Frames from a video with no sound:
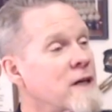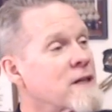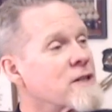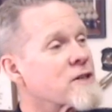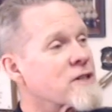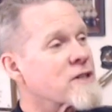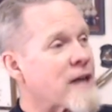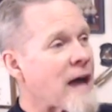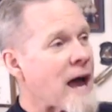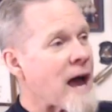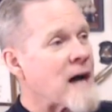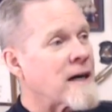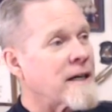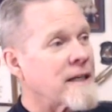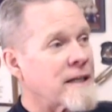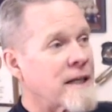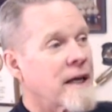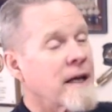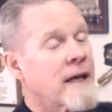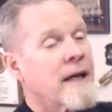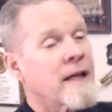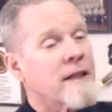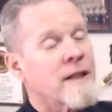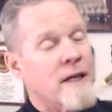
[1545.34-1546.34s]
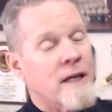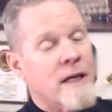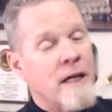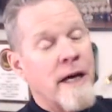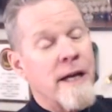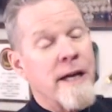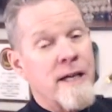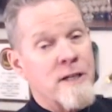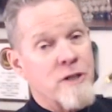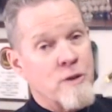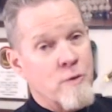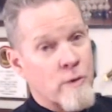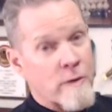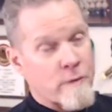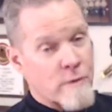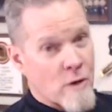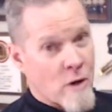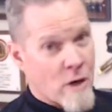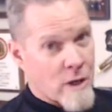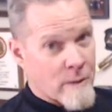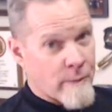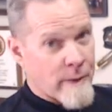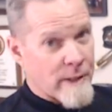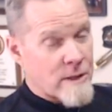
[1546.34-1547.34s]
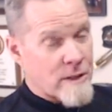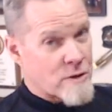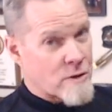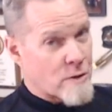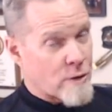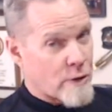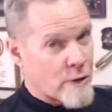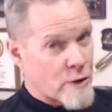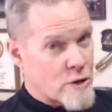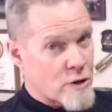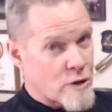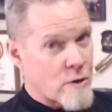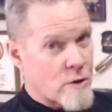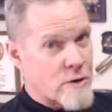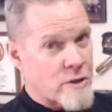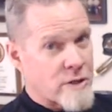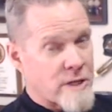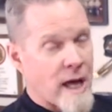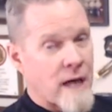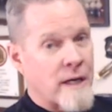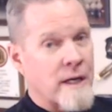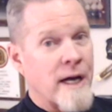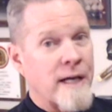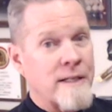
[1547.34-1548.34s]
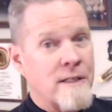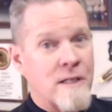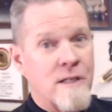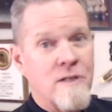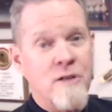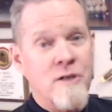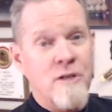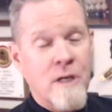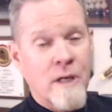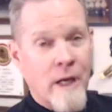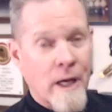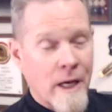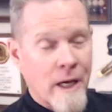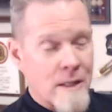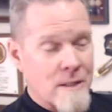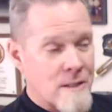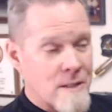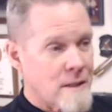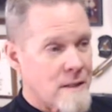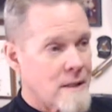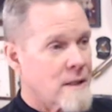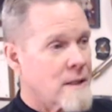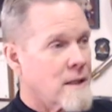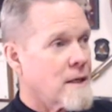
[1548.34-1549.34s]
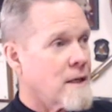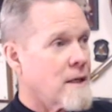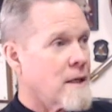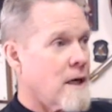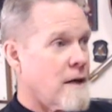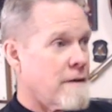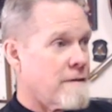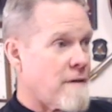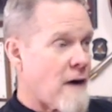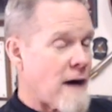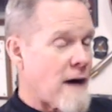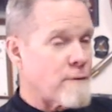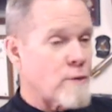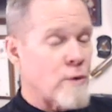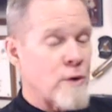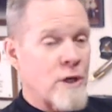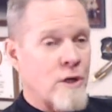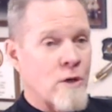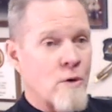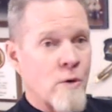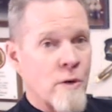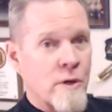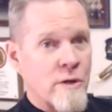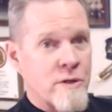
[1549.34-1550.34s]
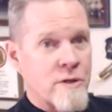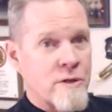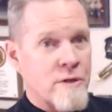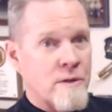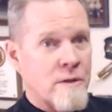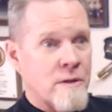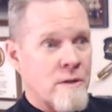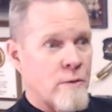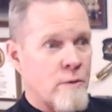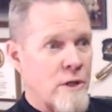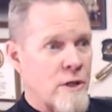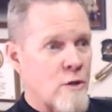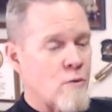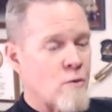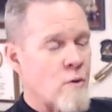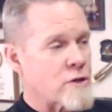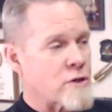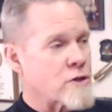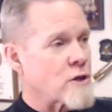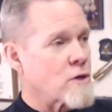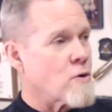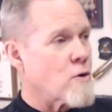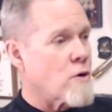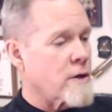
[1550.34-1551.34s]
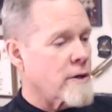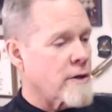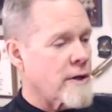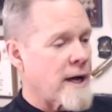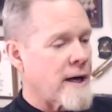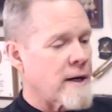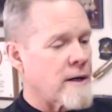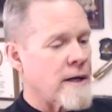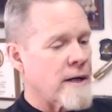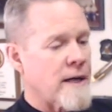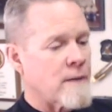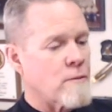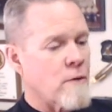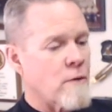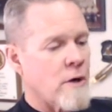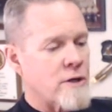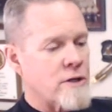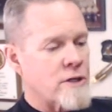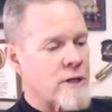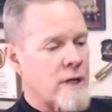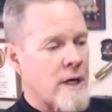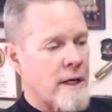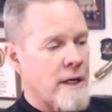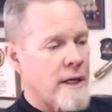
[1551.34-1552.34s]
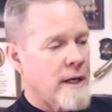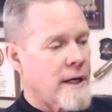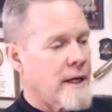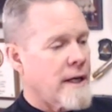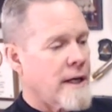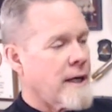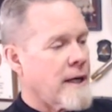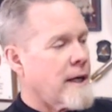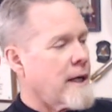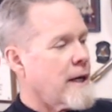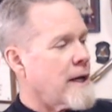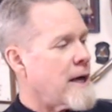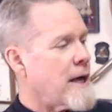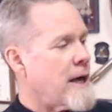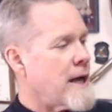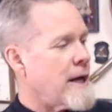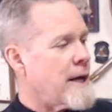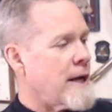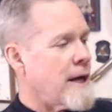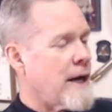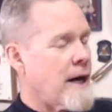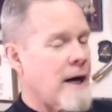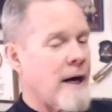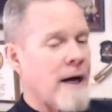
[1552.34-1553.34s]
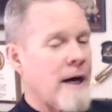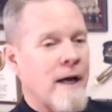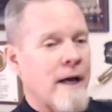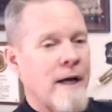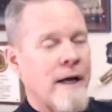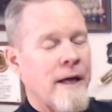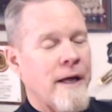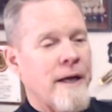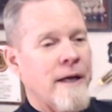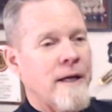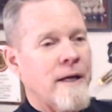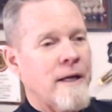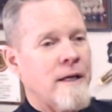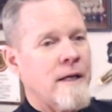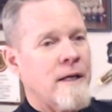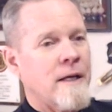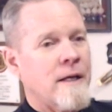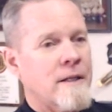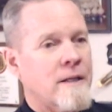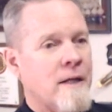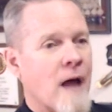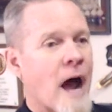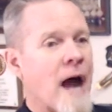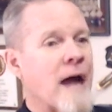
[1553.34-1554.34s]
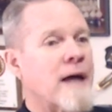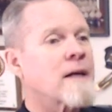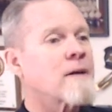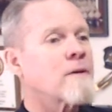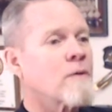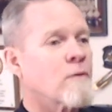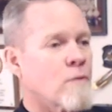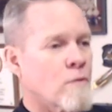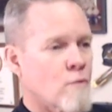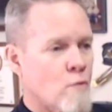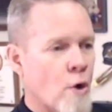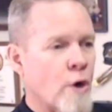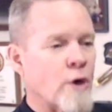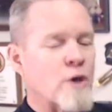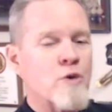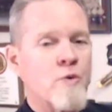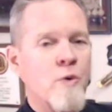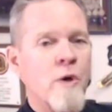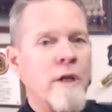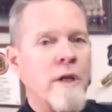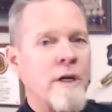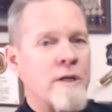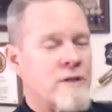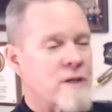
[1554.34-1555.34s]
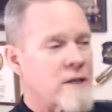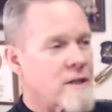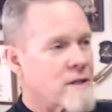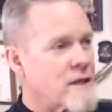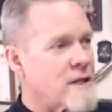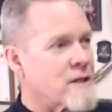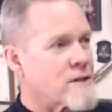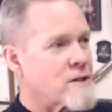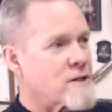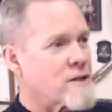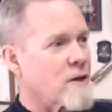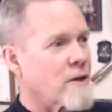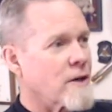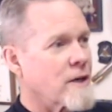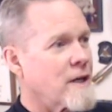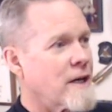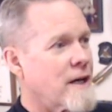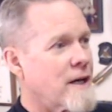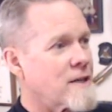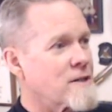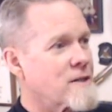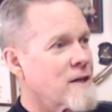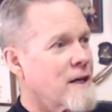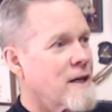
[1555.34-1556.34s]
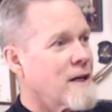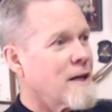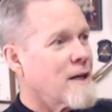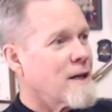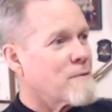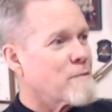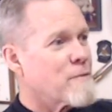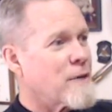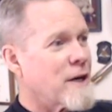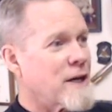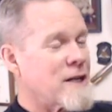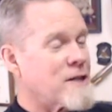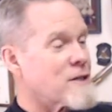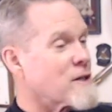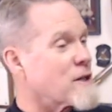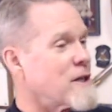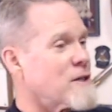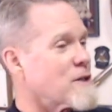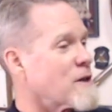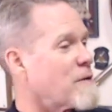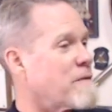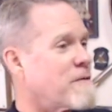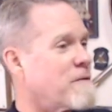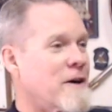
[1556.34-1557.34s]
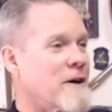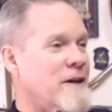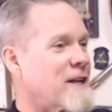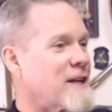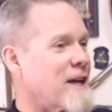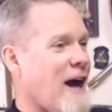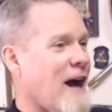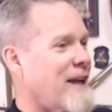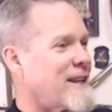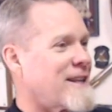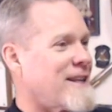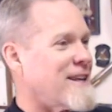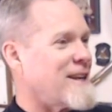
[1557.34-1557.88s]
and Sal. And the class, we talked about this in an earlier show, Sal and I teach a class, a 5-week course we do once a quarter at Marsock. And Doc works with us. He teaches in our class. But he's a funny guy.